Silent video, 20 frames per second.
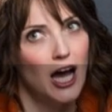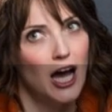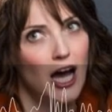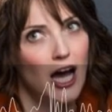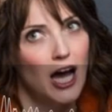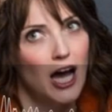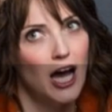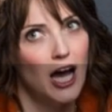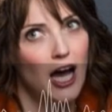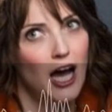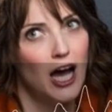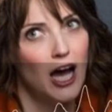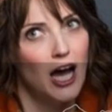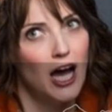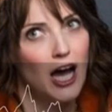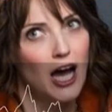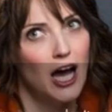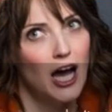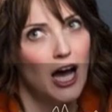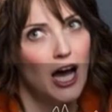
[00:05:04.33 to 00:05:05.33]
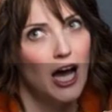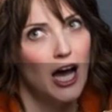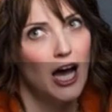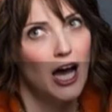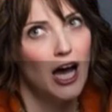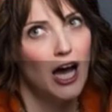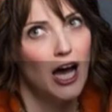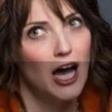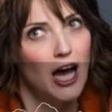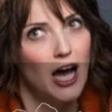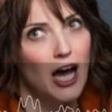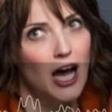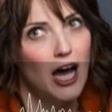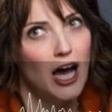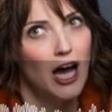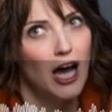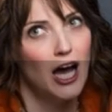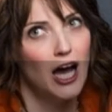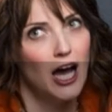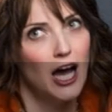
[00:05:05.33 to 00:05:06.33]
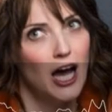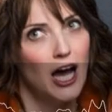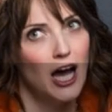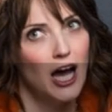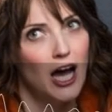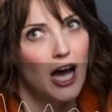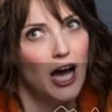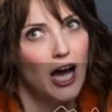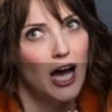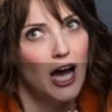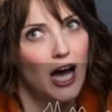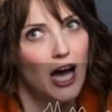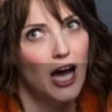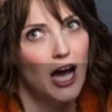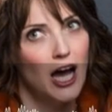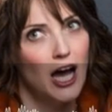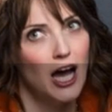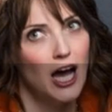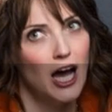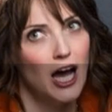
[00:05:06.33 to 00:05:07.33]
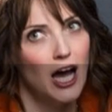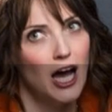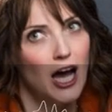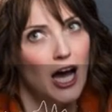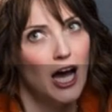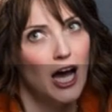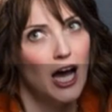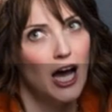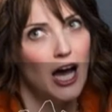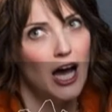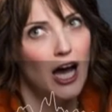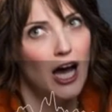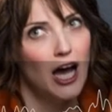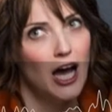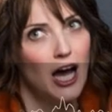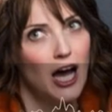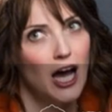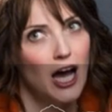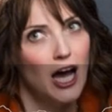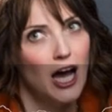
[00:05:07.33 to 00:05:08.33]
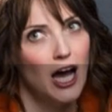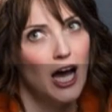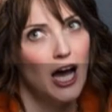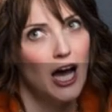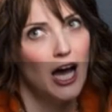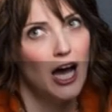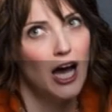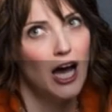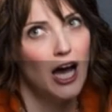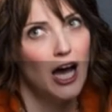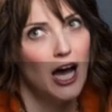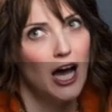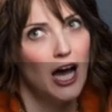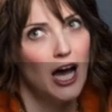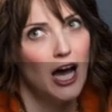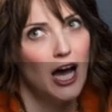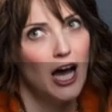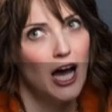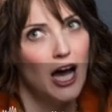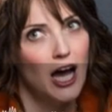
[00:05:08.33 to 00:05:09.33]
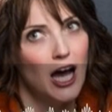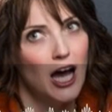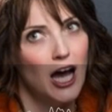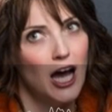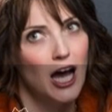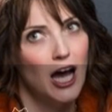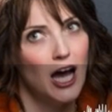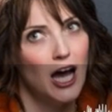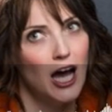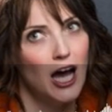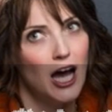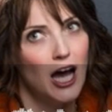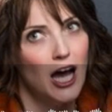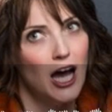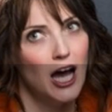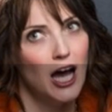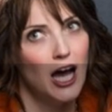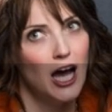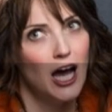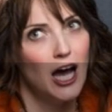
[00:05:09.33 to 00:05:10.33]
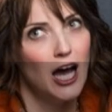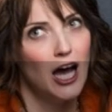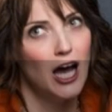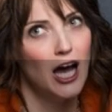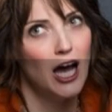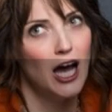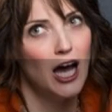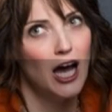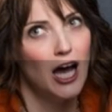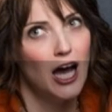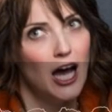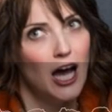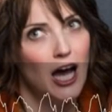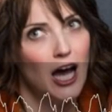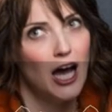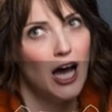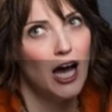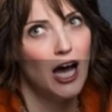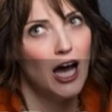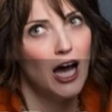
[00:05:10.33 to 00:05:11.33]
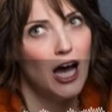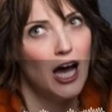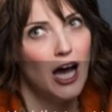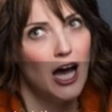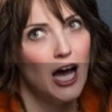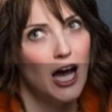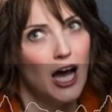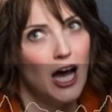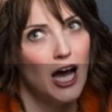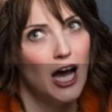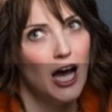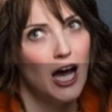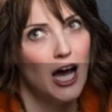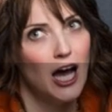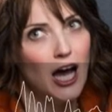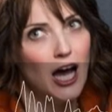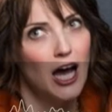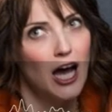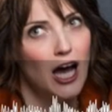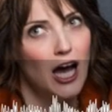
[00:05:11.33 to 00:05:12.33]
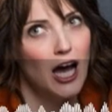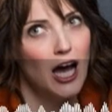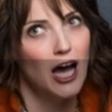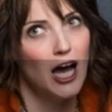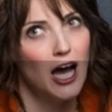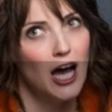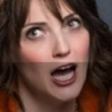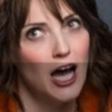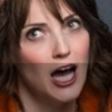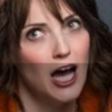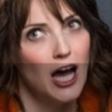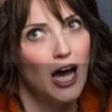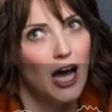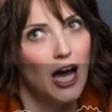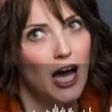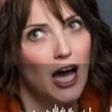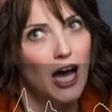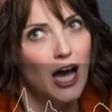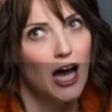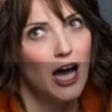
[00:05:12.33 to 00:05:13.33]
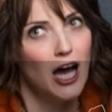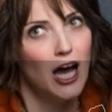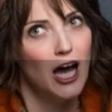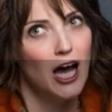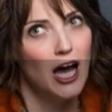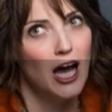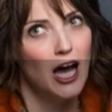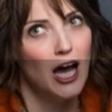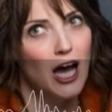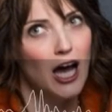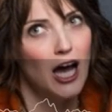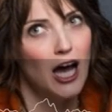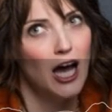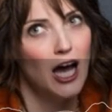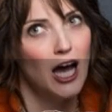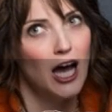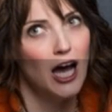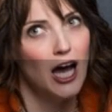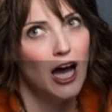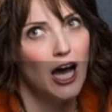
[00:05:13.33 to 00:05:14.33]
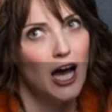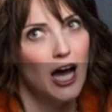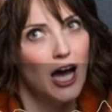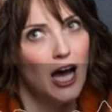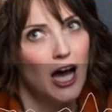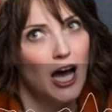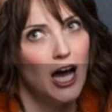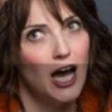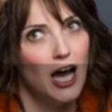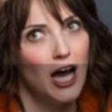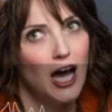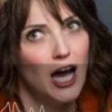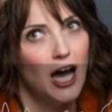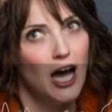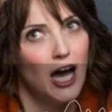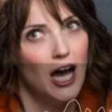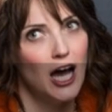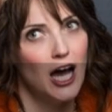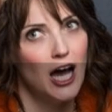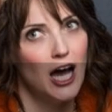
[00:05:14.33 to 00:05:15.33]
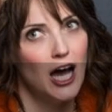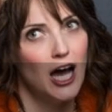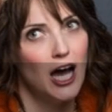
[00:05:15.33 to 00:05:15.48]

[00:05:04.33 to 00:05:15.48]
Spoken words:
again, I don't know. She could be 28. She could be 38. She's kind of plain. She's got like a cherubic face. Cute, but plain. Short hair.